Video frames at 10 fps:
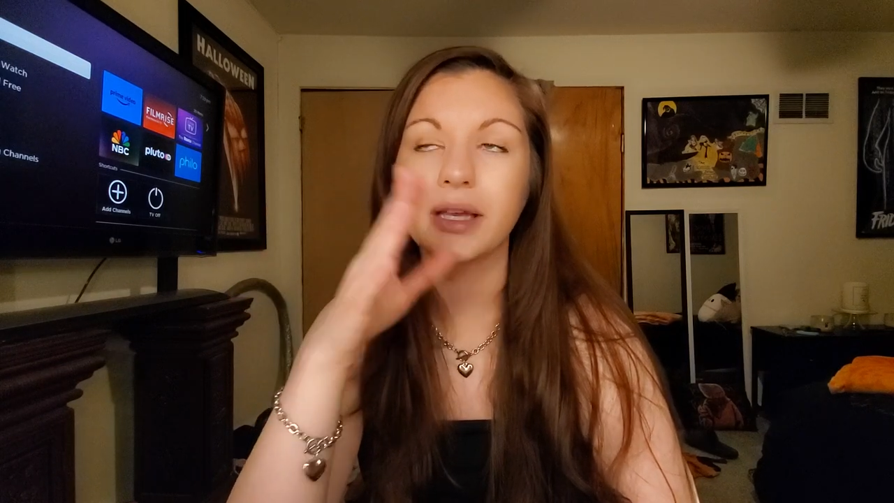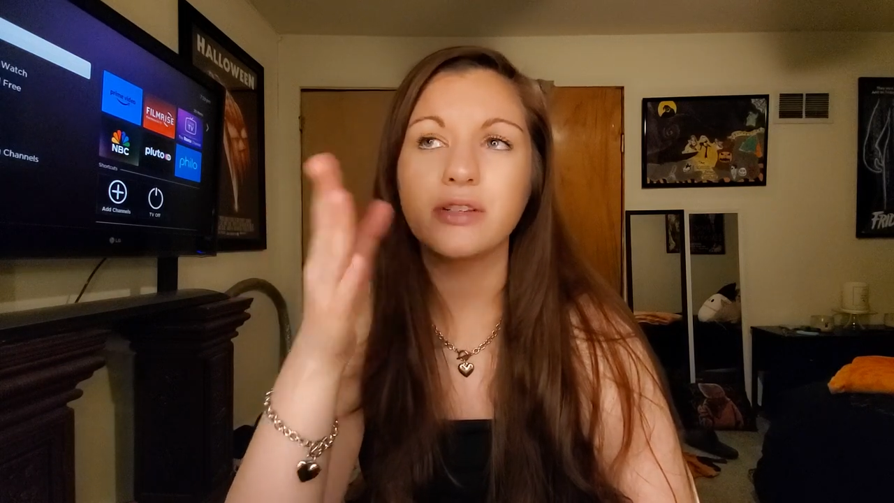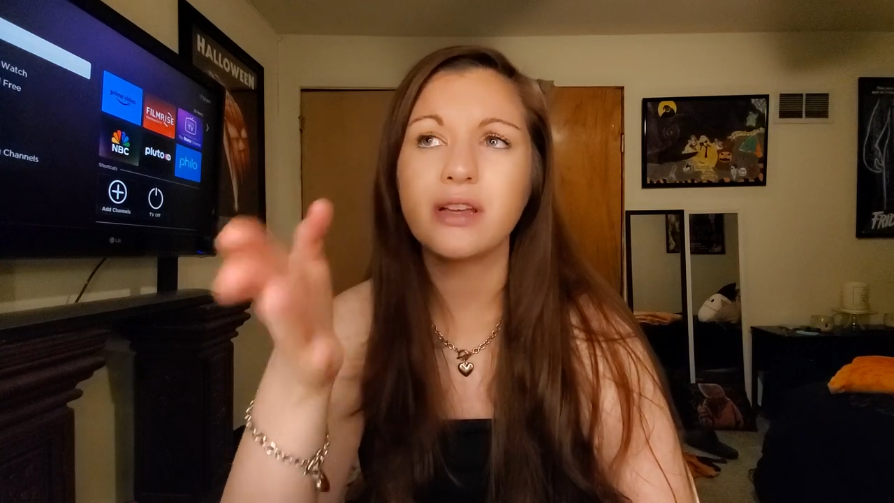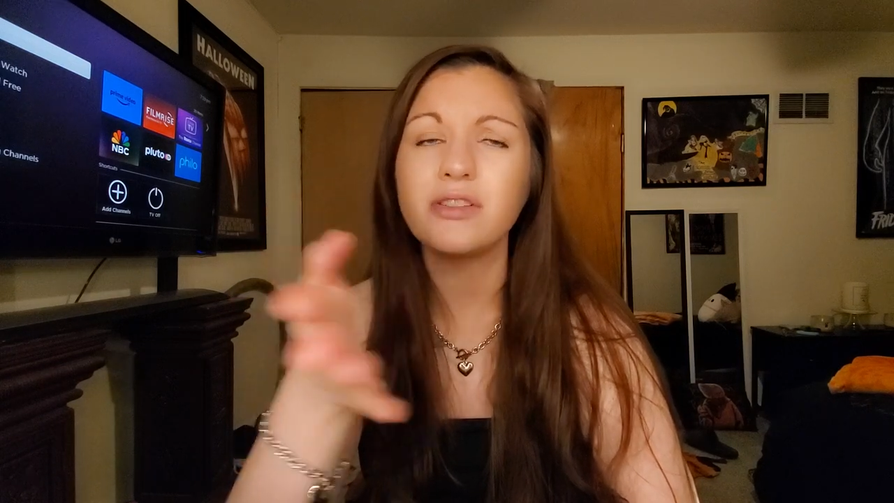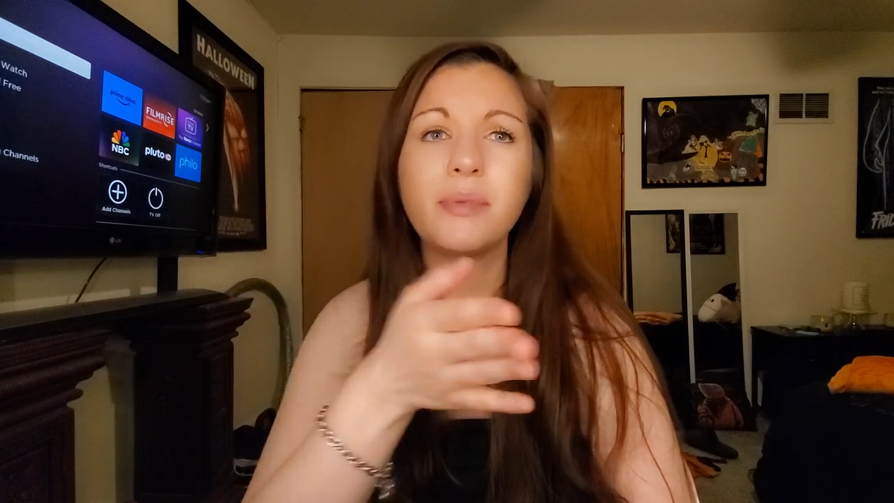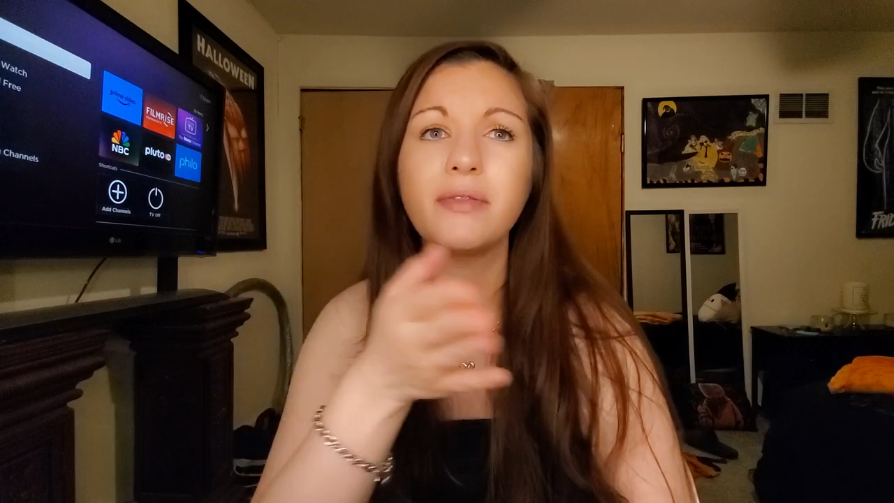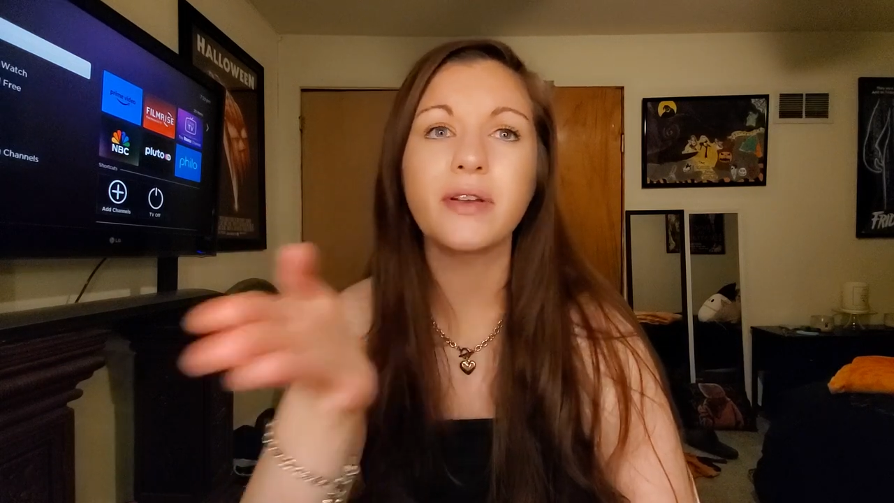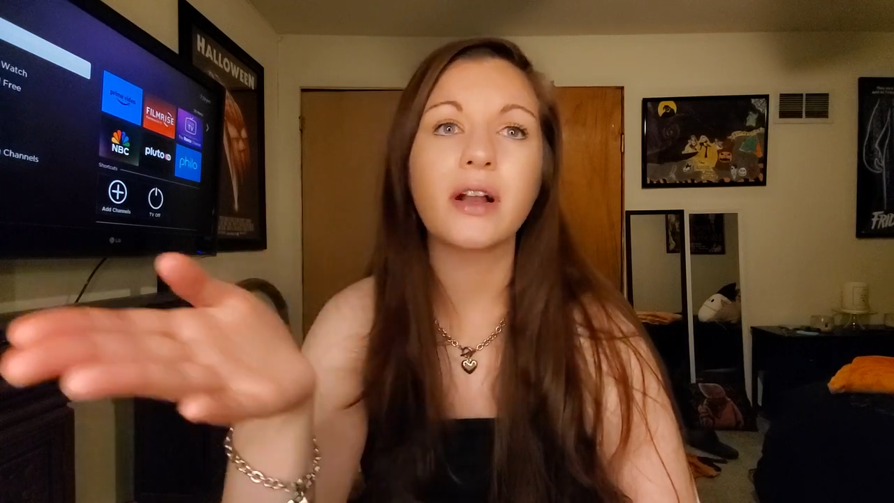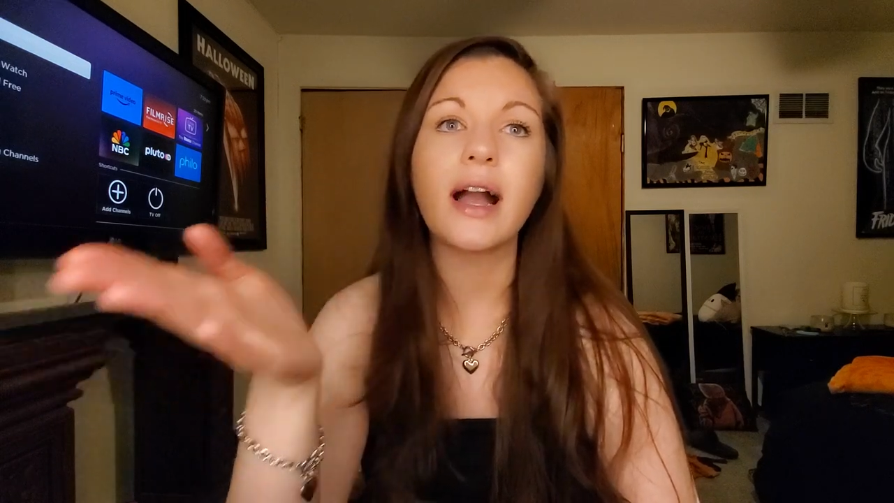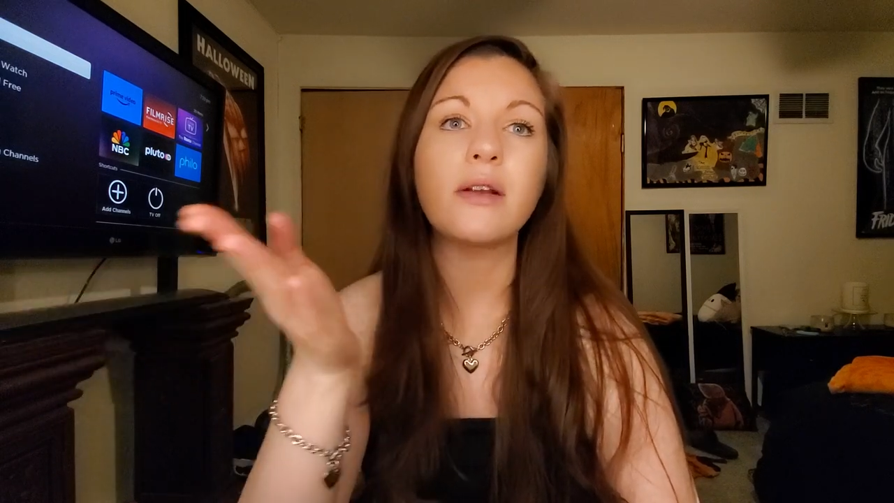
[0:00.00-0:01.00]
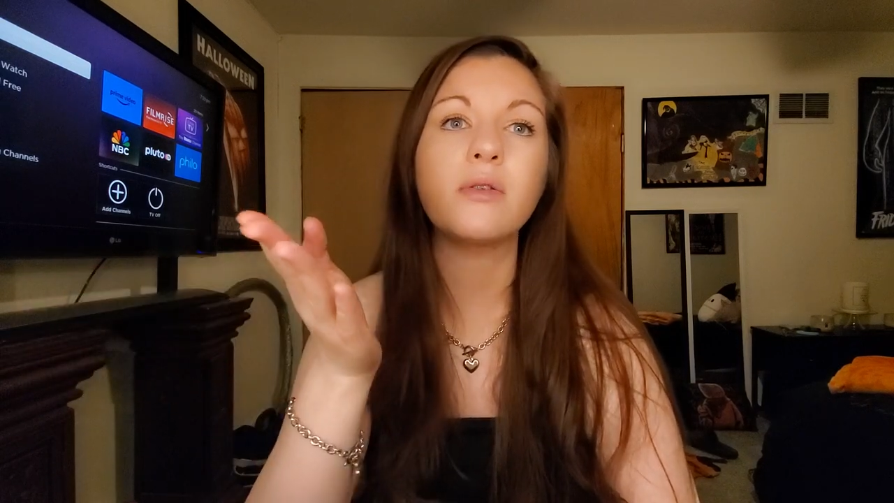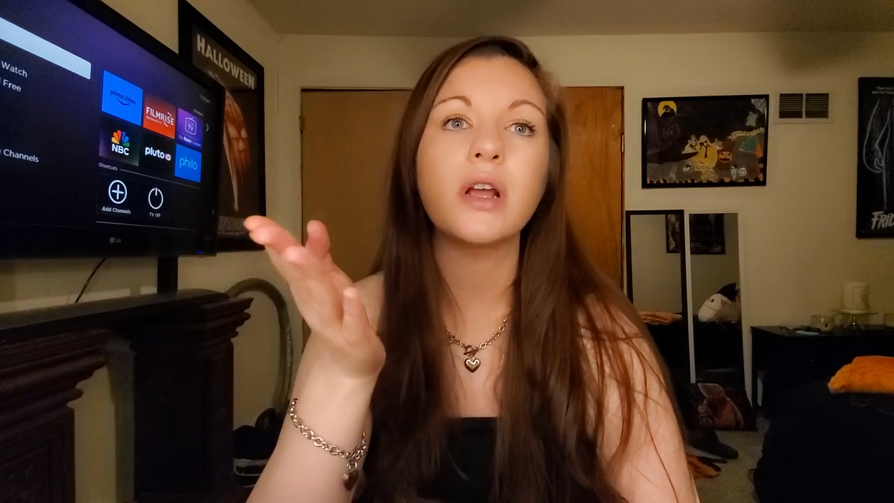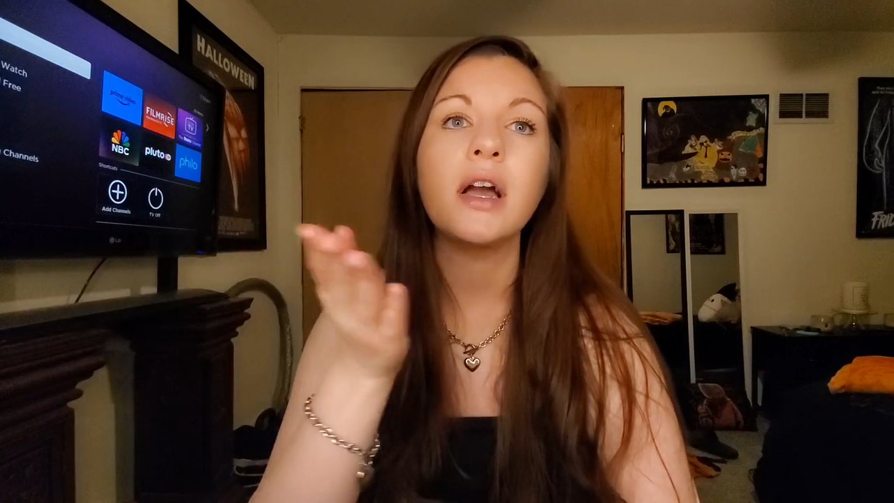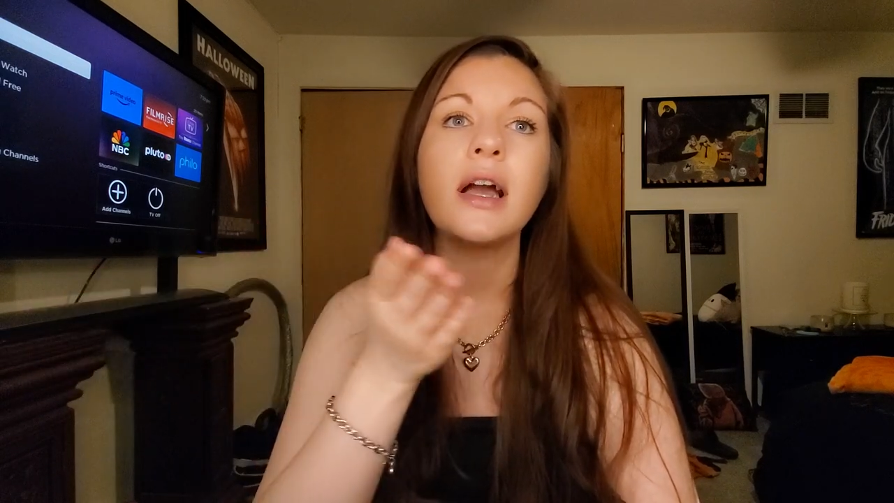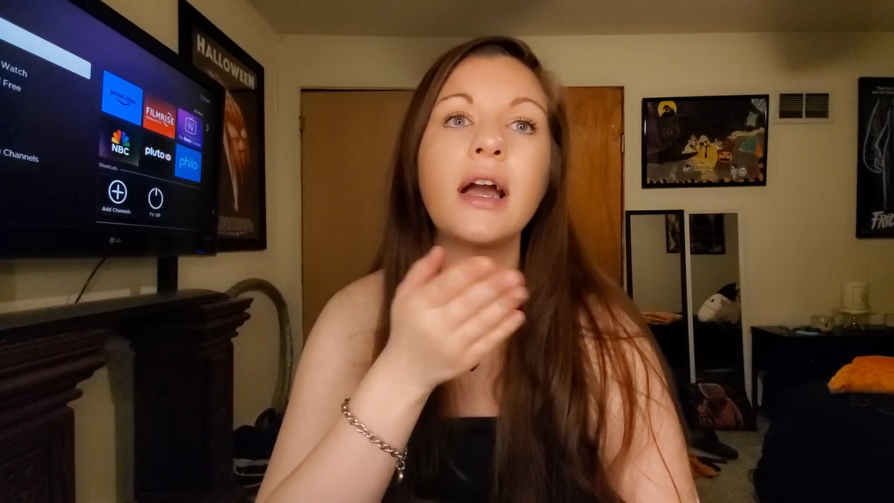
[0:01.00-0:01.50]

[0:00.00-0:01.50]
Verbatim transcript: Like, and to be fair, I don't,